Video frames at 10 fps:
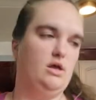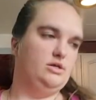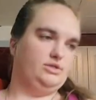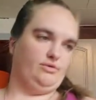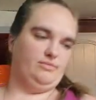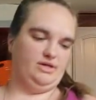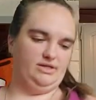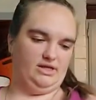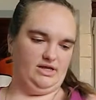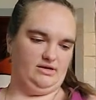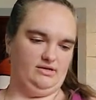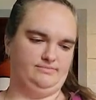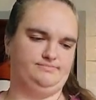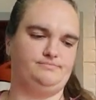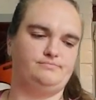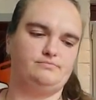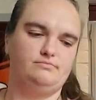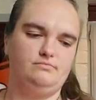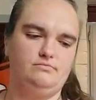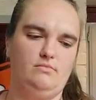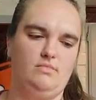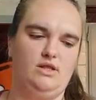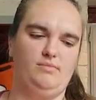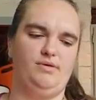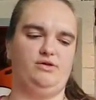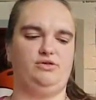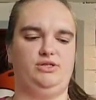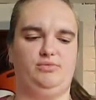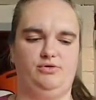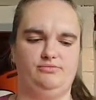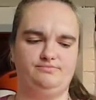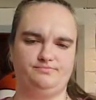So I'm going to take a bigger spoon.